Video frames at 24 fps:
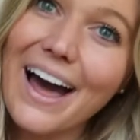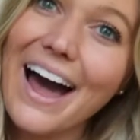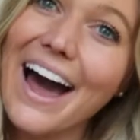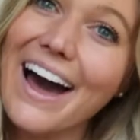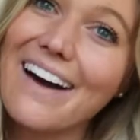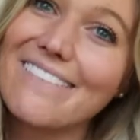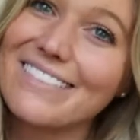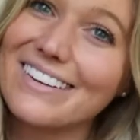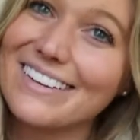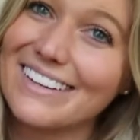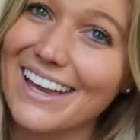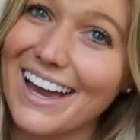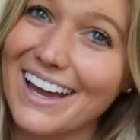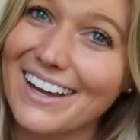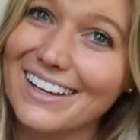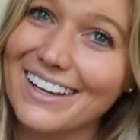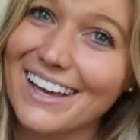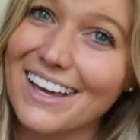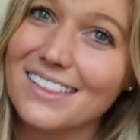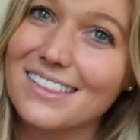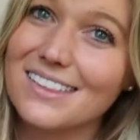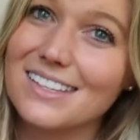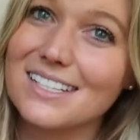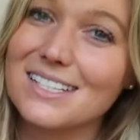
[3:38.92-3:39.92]
have a
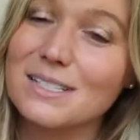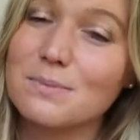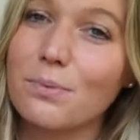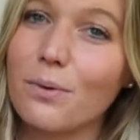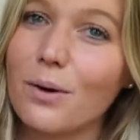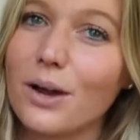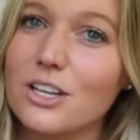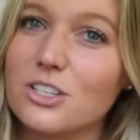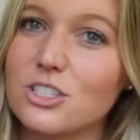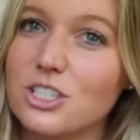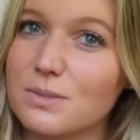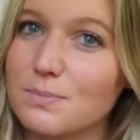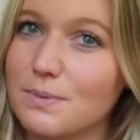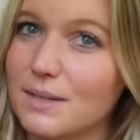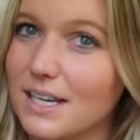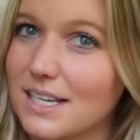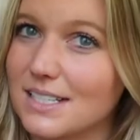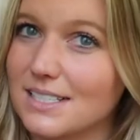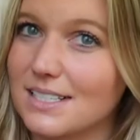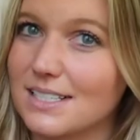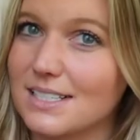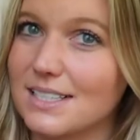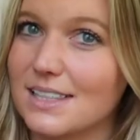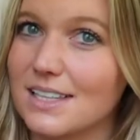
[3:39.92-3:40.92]
Yeti at this point just
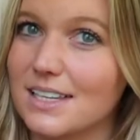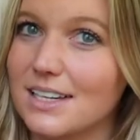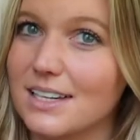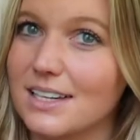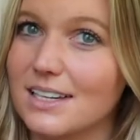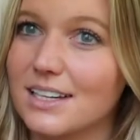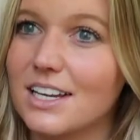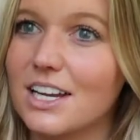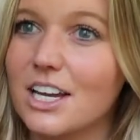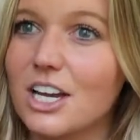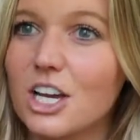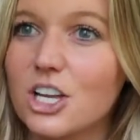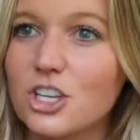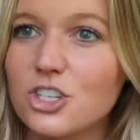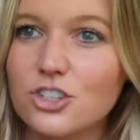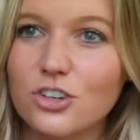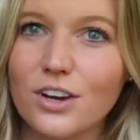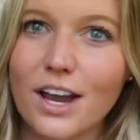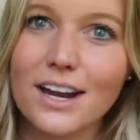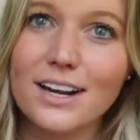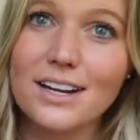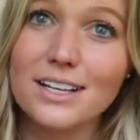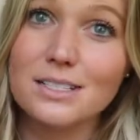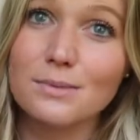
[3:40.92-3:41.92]
because the
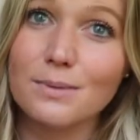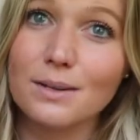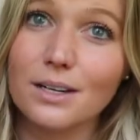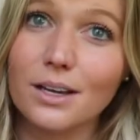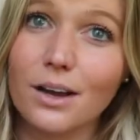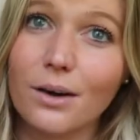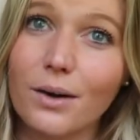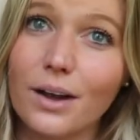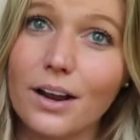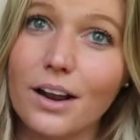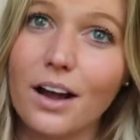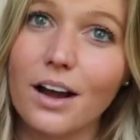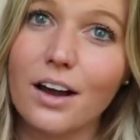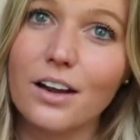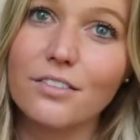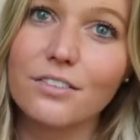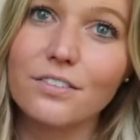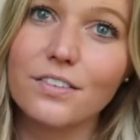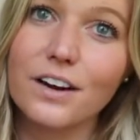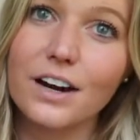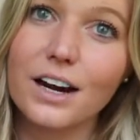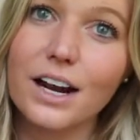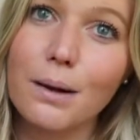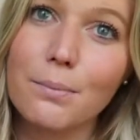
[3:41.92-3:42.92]
trend has been going on
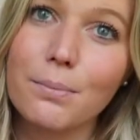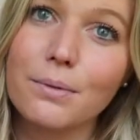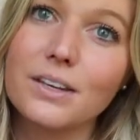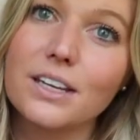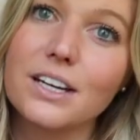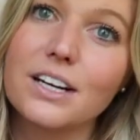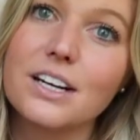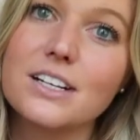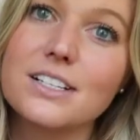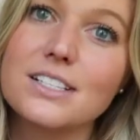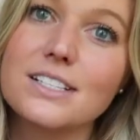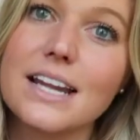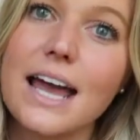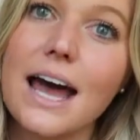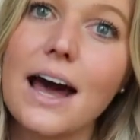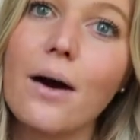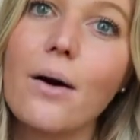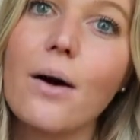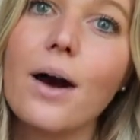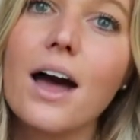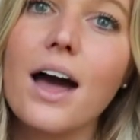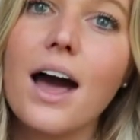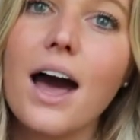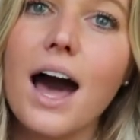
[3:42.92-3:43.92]
for a couple years
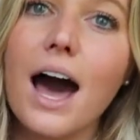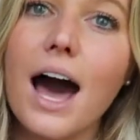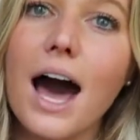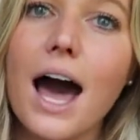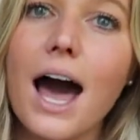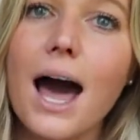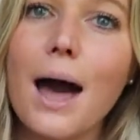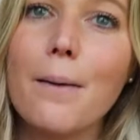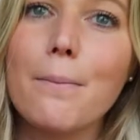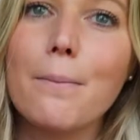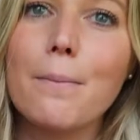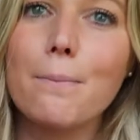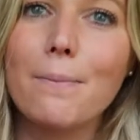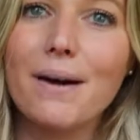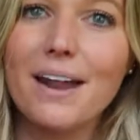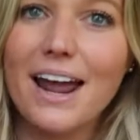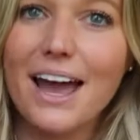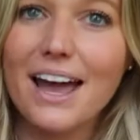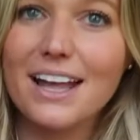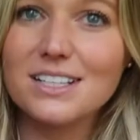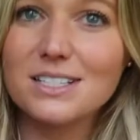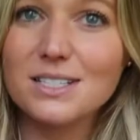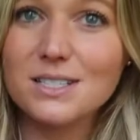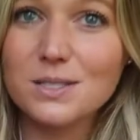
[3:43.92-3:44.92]
now. Um, but
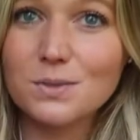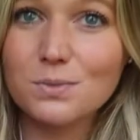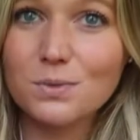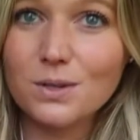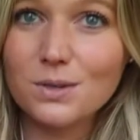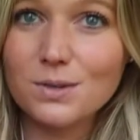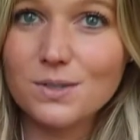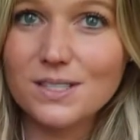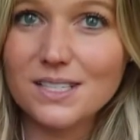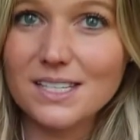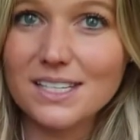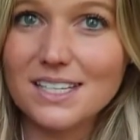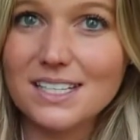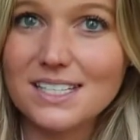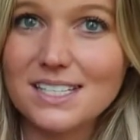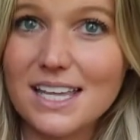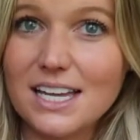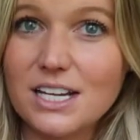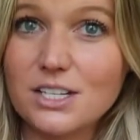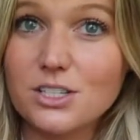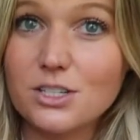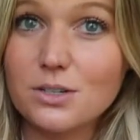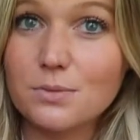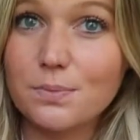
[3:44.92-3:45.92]
at Swoozies,
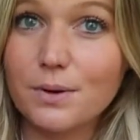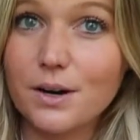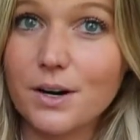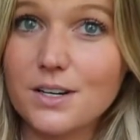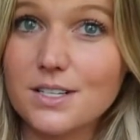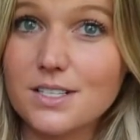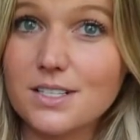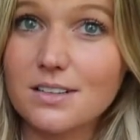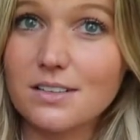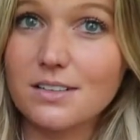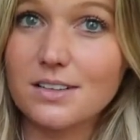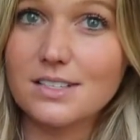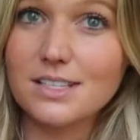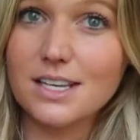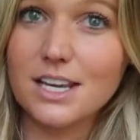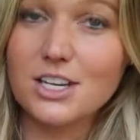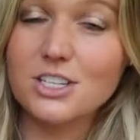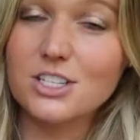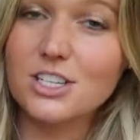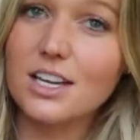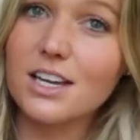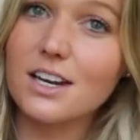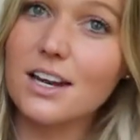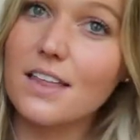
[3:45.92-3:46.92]
they do
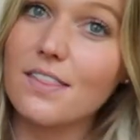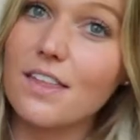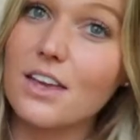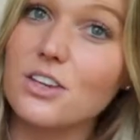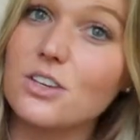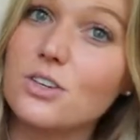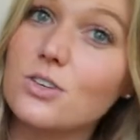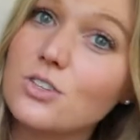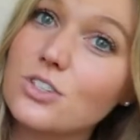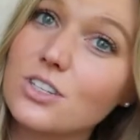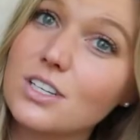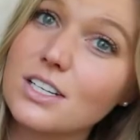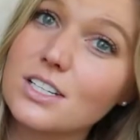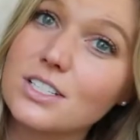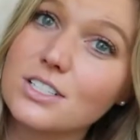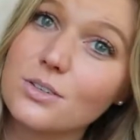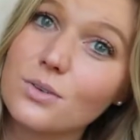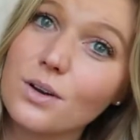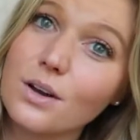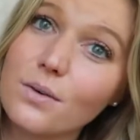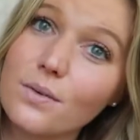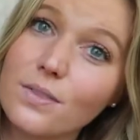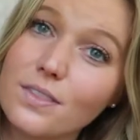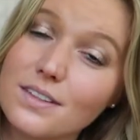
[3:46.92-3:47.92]
personalization and they usually
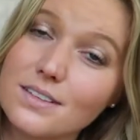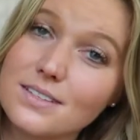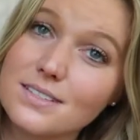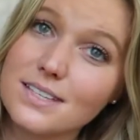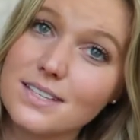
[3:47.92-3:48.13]
do it the